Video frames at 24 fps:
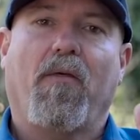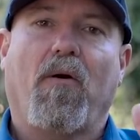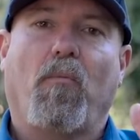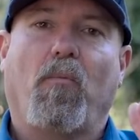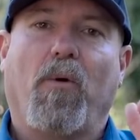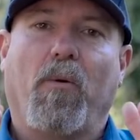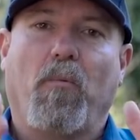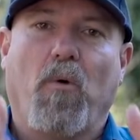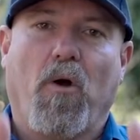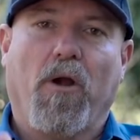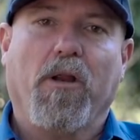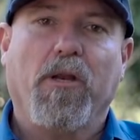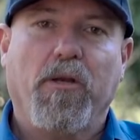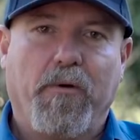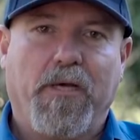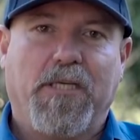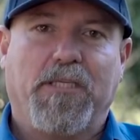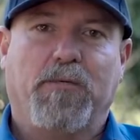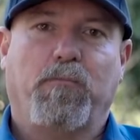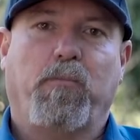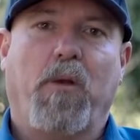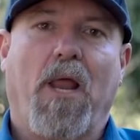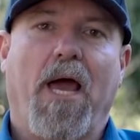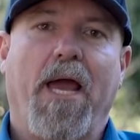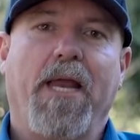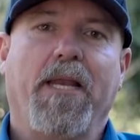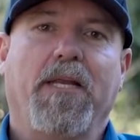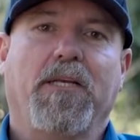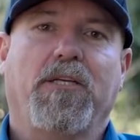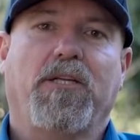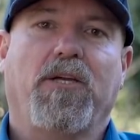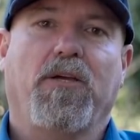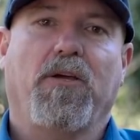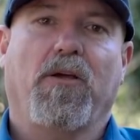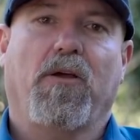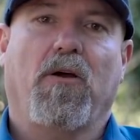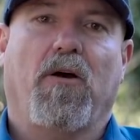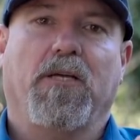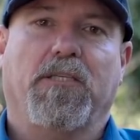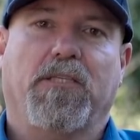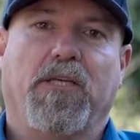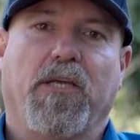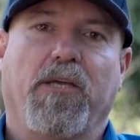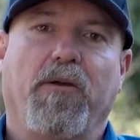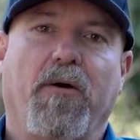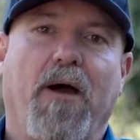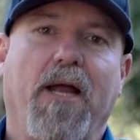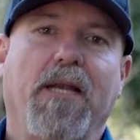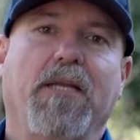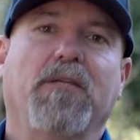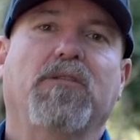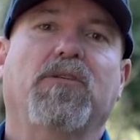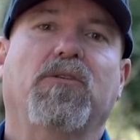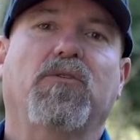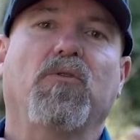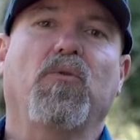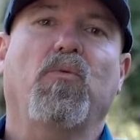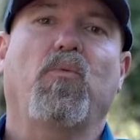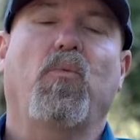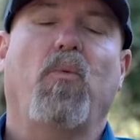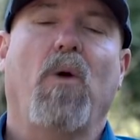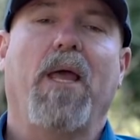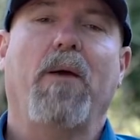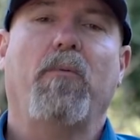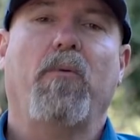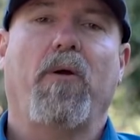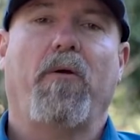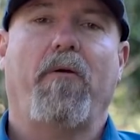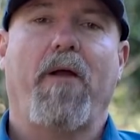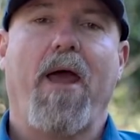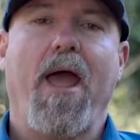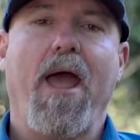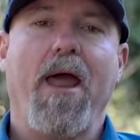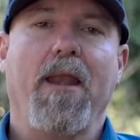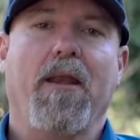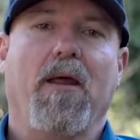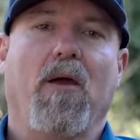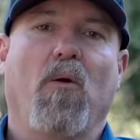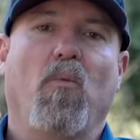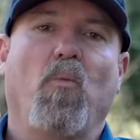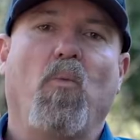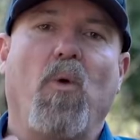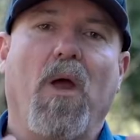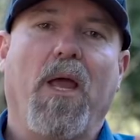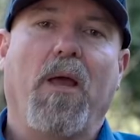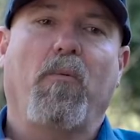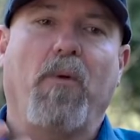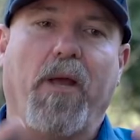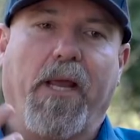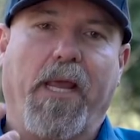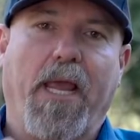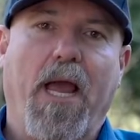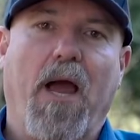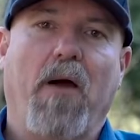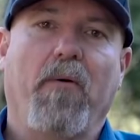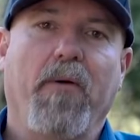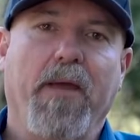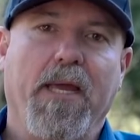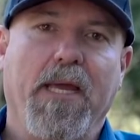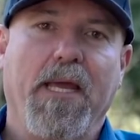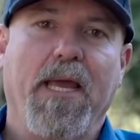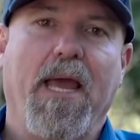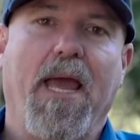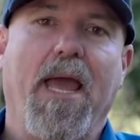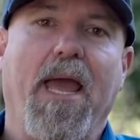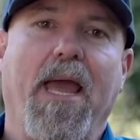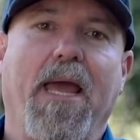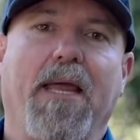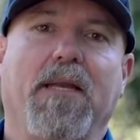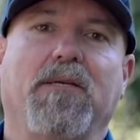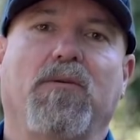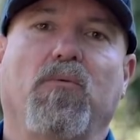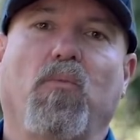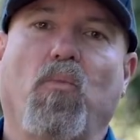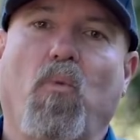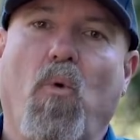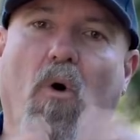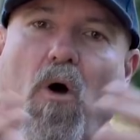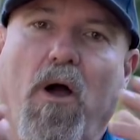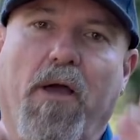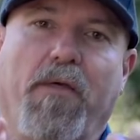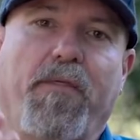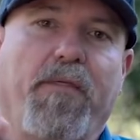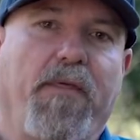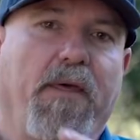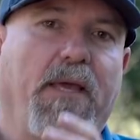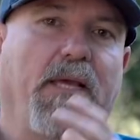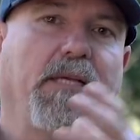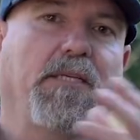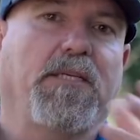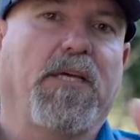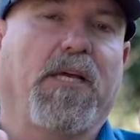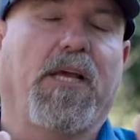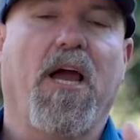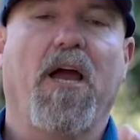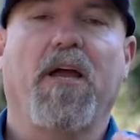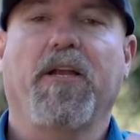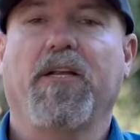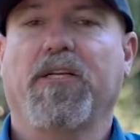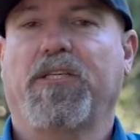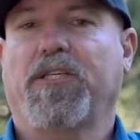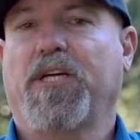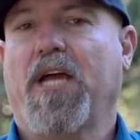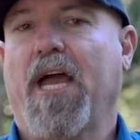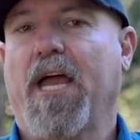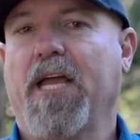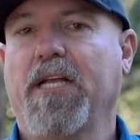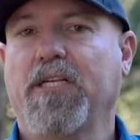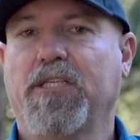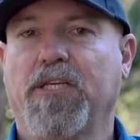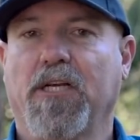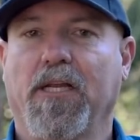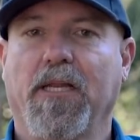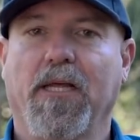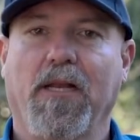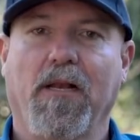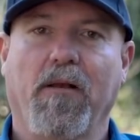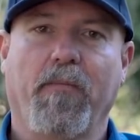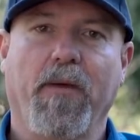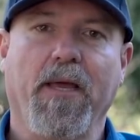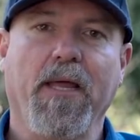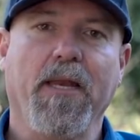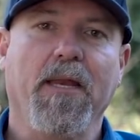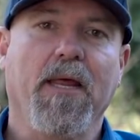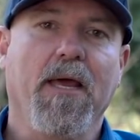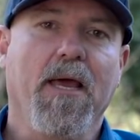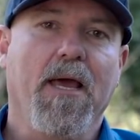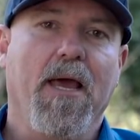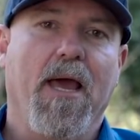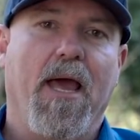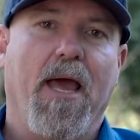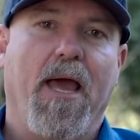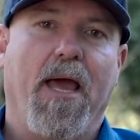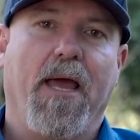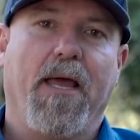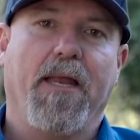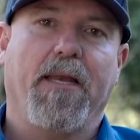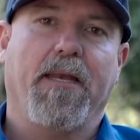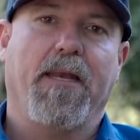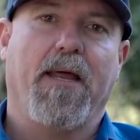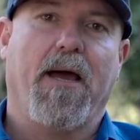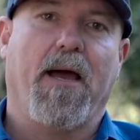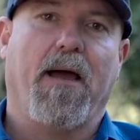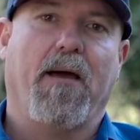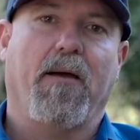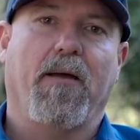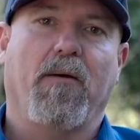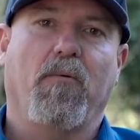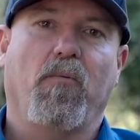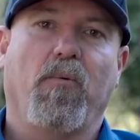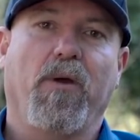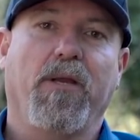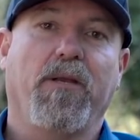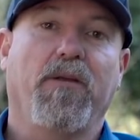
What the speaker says: we wanted to explain it to you guys so you understood where we're at and where we're going and why things are going to change a little bit. And we